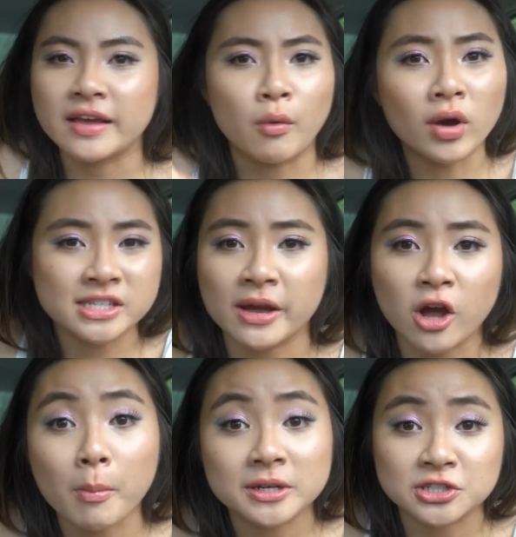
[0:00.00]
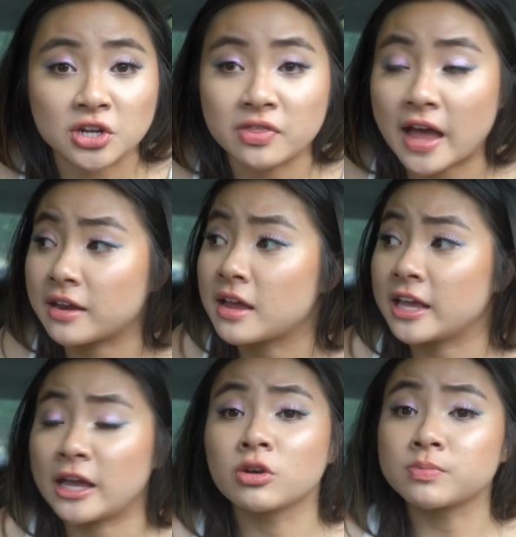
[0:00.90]
wasn't my competition, that
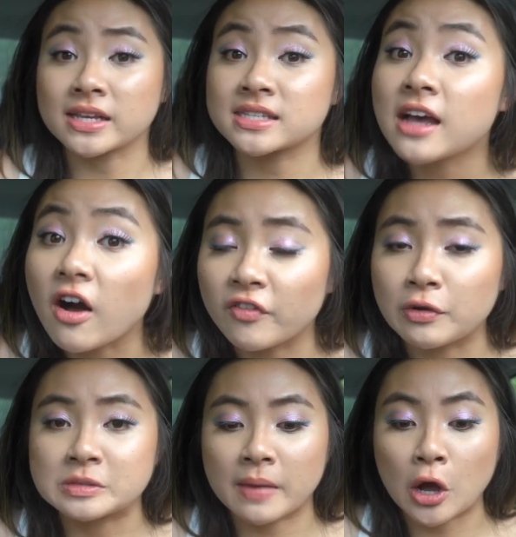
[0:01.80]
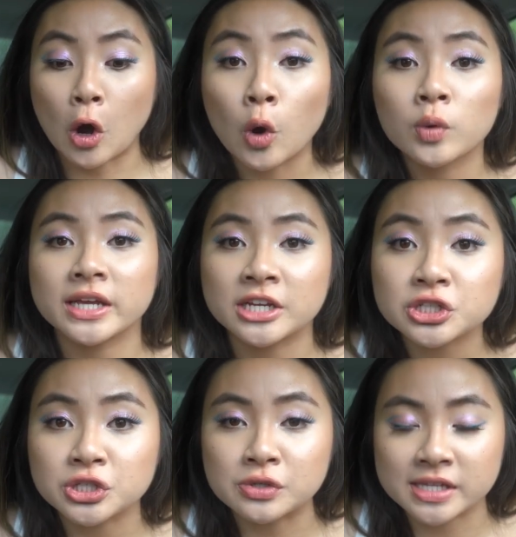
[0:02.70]
it was myself, it was my own
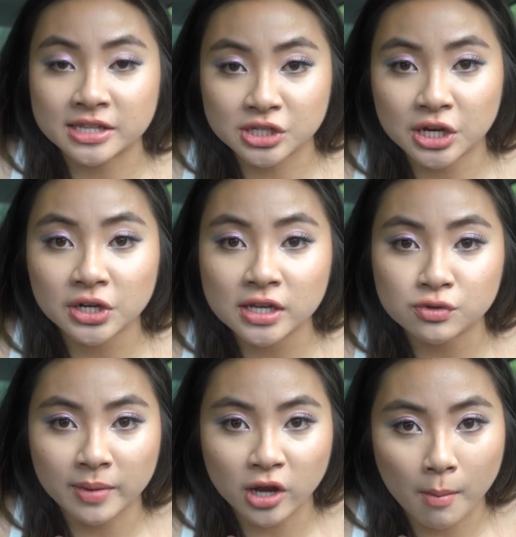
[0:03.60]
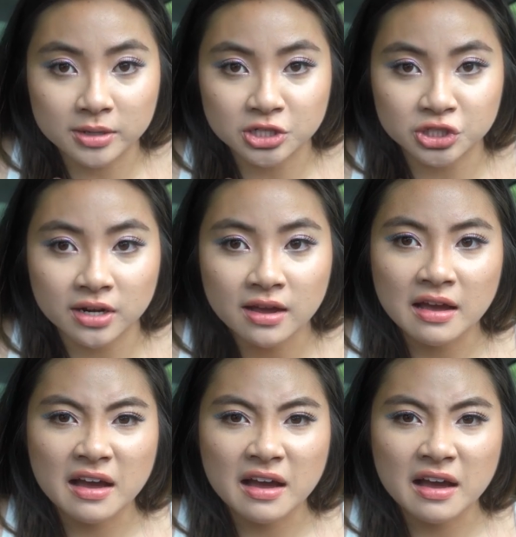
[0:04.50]
issues and insecurities were my competition,